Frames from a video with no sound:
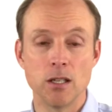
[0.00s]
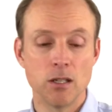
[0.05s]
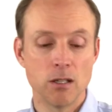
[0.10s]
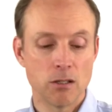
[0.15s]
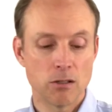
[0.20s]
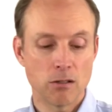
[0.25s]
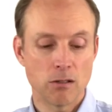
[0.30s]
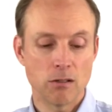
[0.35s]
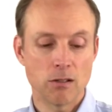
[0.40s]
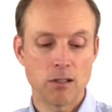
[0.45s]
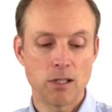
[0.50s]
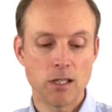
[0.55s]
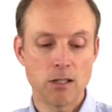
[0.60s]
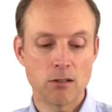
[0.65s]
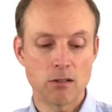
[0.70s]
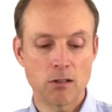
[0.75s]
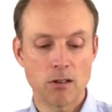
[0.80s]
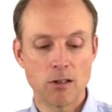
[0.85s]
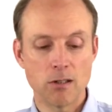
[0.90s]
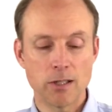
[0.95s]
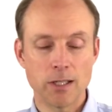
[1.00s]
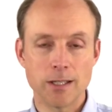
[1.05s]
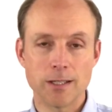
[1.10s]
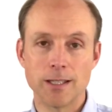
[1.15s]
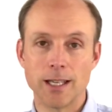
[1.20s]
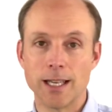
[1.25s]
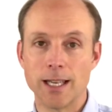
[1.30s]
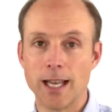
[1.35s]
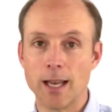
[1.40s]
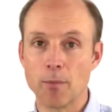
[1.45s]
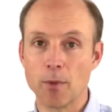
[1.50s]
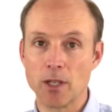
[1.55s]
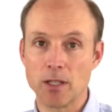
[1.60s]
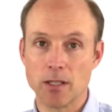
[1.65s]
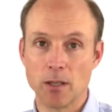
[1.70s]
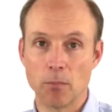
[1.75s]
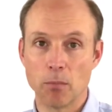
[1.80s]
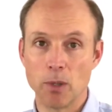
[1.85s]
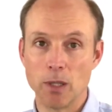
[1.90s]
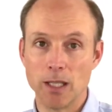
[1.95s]
So you see there's all these dynamics
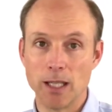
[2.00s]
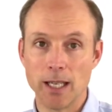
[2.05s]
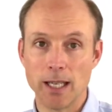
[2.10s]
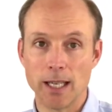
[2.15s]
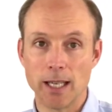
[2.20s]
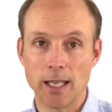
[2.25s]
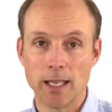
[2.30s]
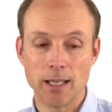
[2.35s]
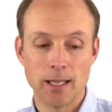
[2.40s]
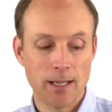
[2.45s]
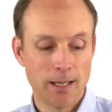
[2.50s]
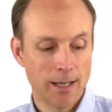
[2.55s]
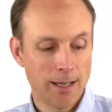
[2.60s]
at play